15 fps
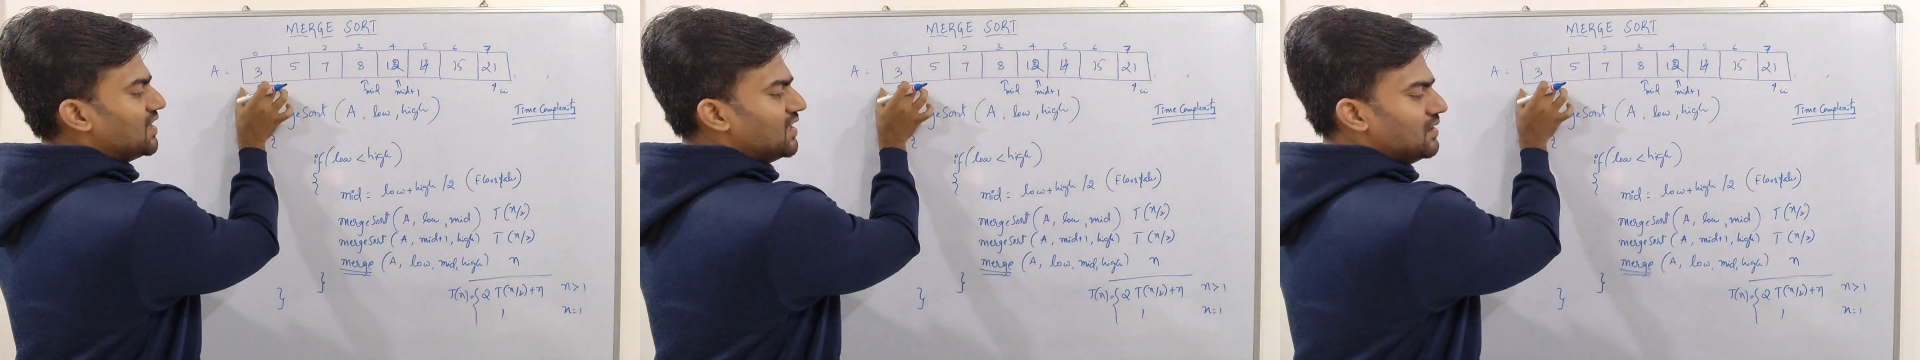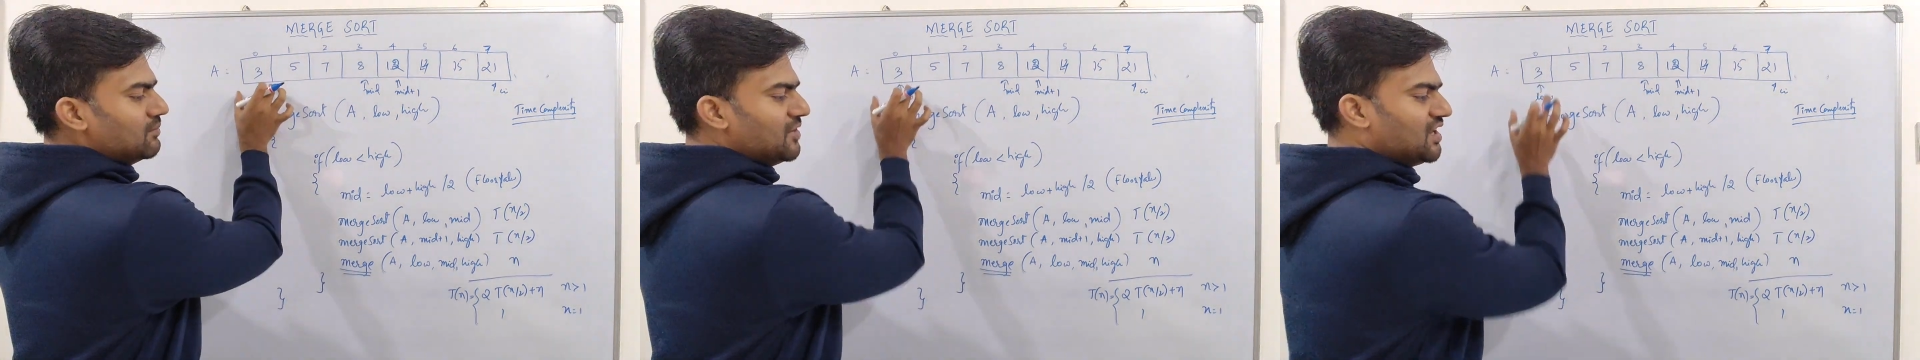
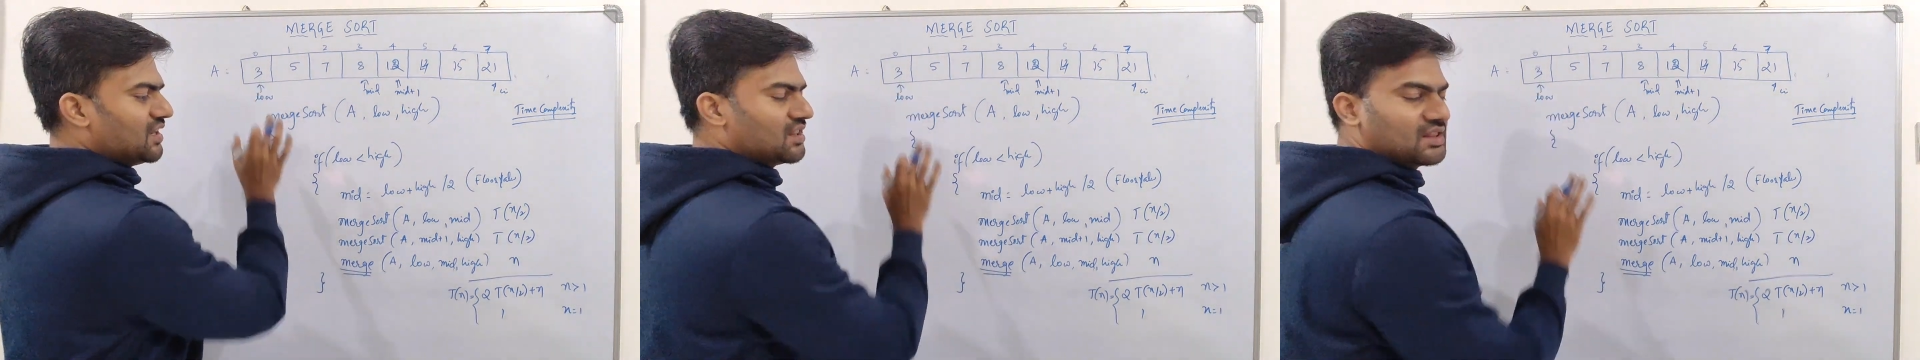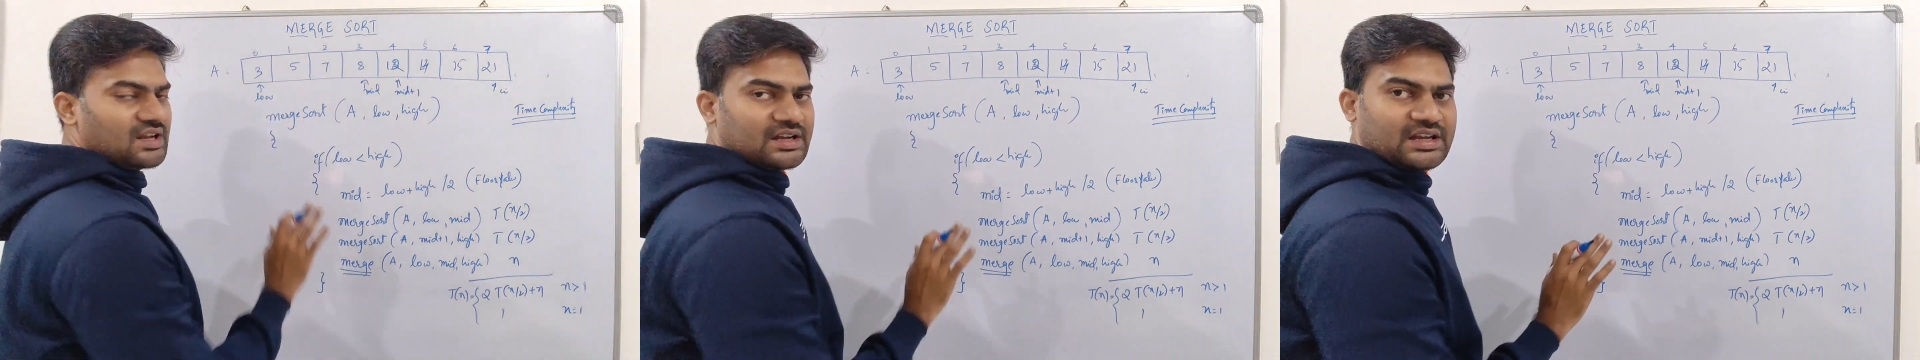element,
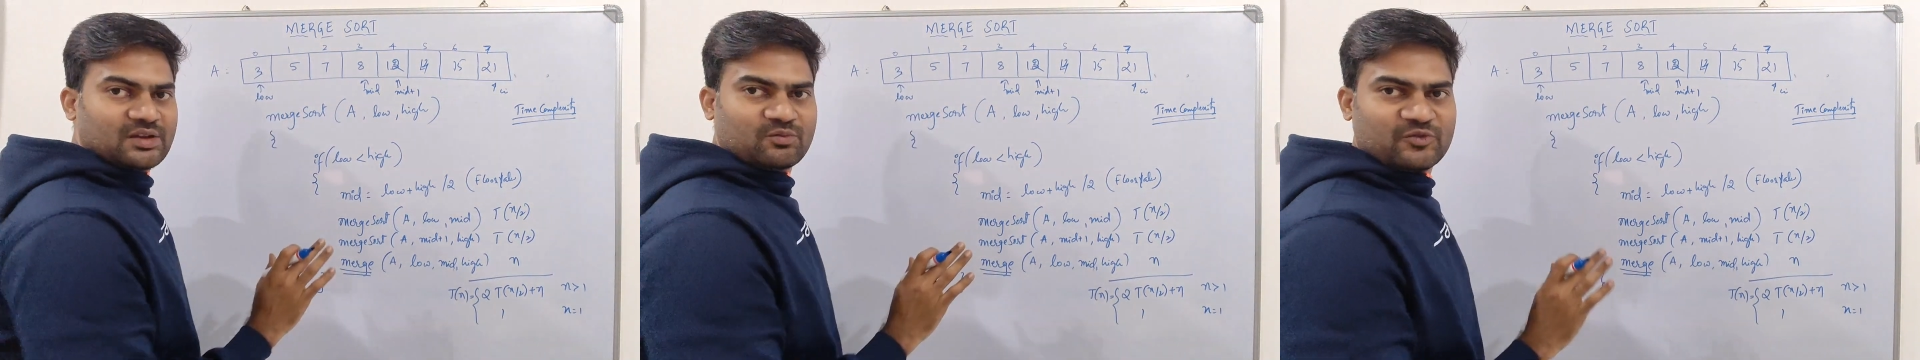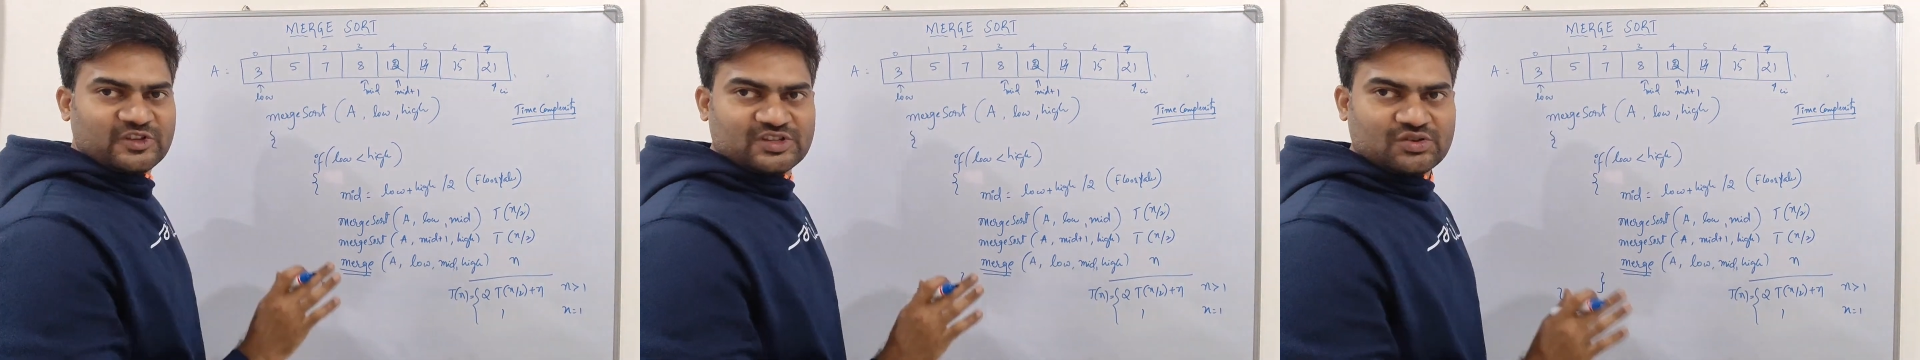that
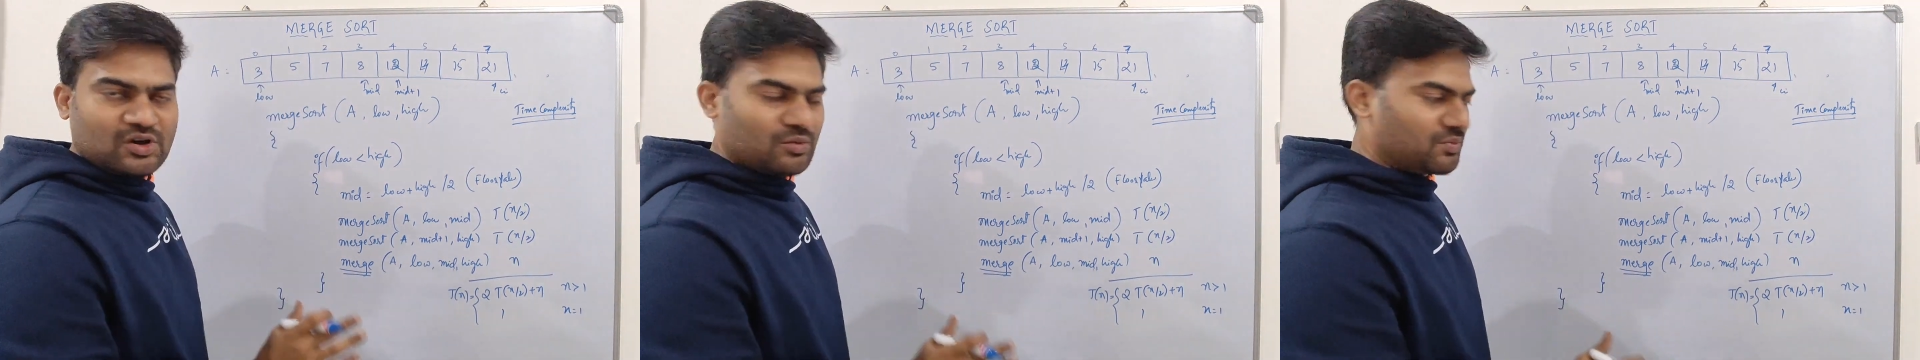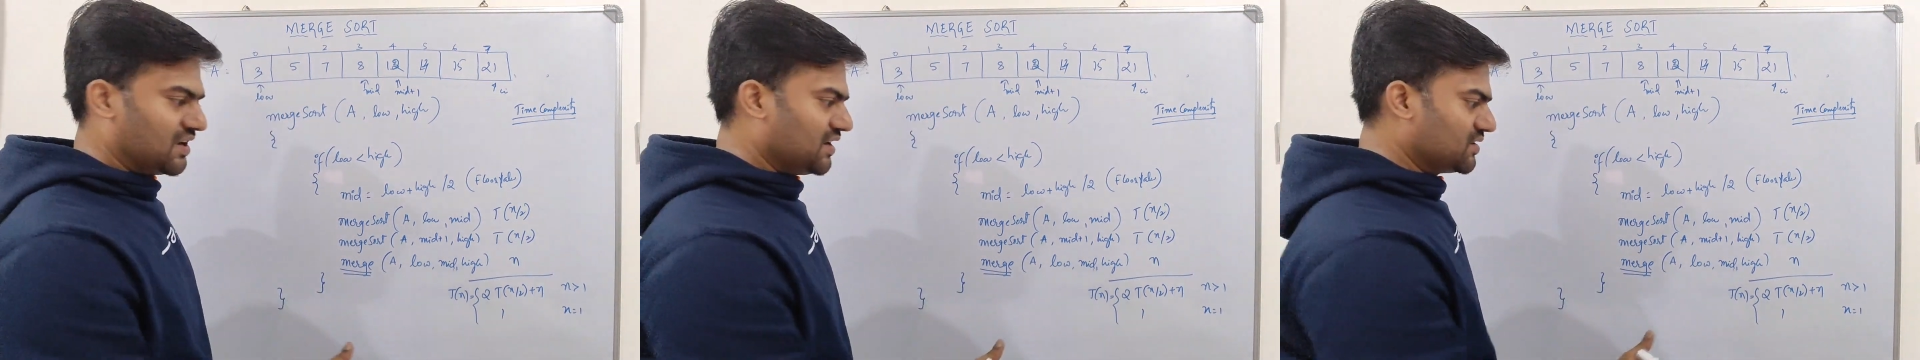time we
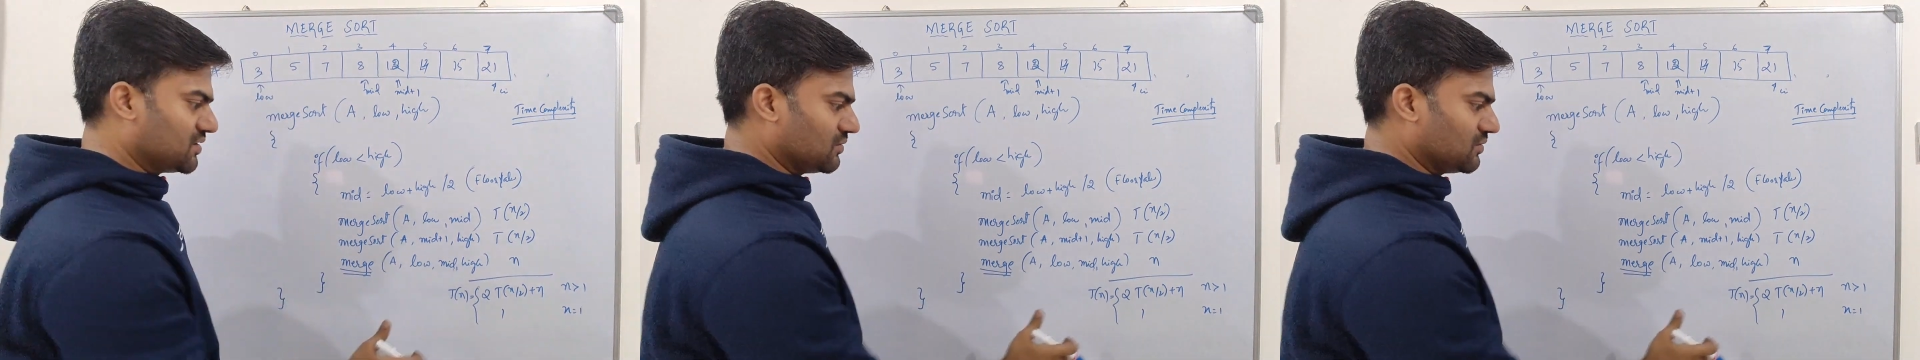stop, right?